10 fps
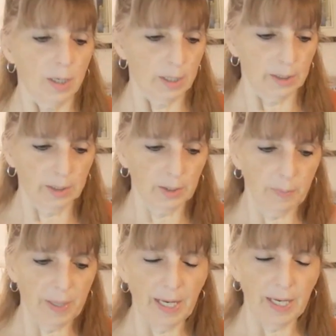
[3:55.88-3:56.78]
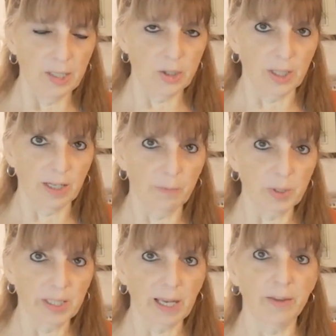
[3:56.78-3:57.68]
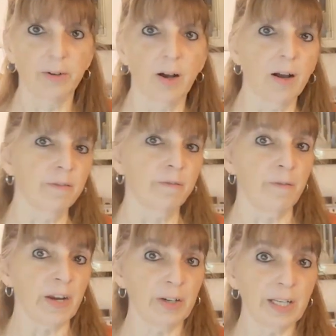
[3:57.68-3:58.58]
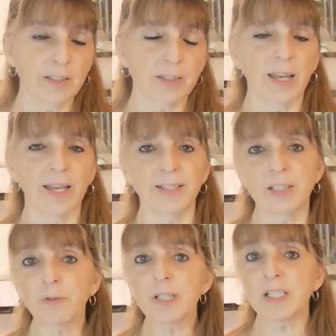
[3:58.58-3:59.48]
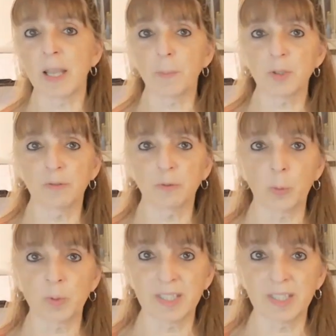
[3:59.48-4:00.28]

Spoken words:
a little page that I put together of variants and different examples of groups